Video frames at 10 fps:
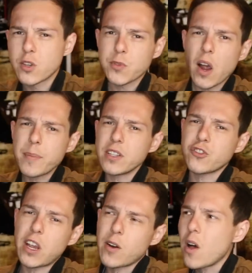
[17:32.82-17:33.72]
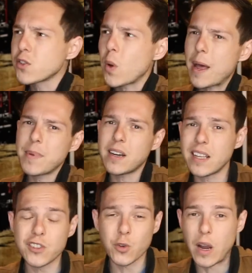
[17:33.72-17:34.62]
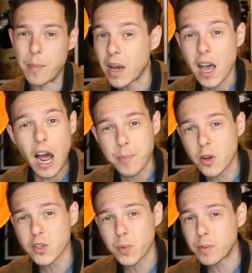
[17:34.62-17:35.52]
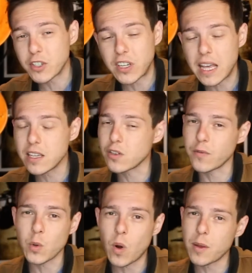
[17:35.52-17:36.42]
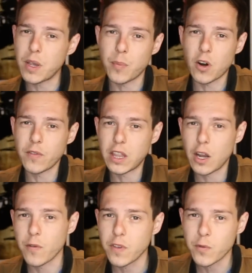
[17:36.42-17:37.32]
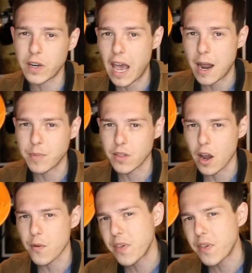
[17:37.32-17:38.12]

Subscribe to this channel. Also, add me on Instagram. I post here pretty much daily, so if you want to be a part of it there, feel free to add me there.